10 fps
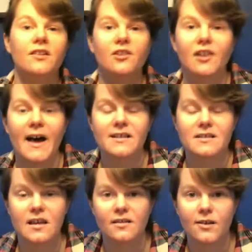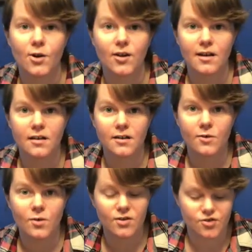the last thing that you're going to
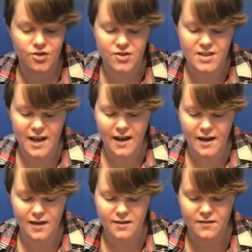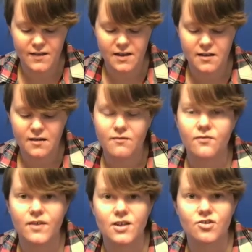do is just add the
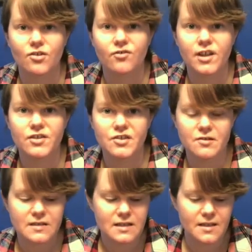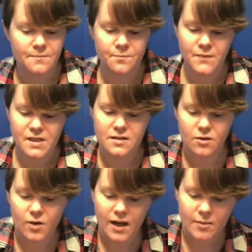facial features.
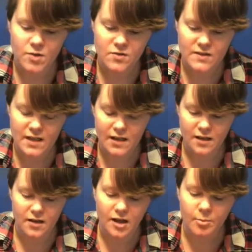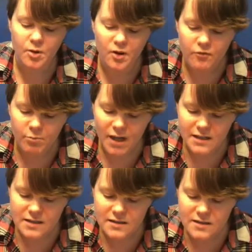So I'm using a couple of
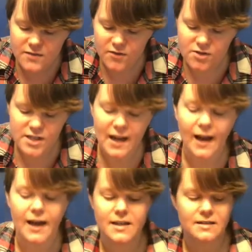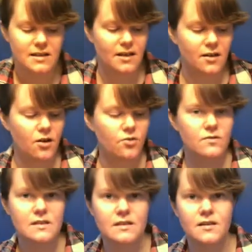buttons for the eyes and
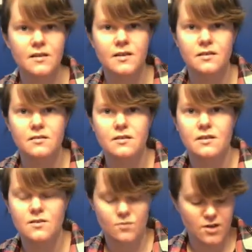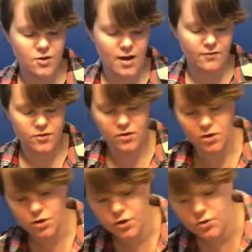nose. So this is when you have your
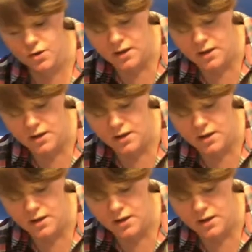glue.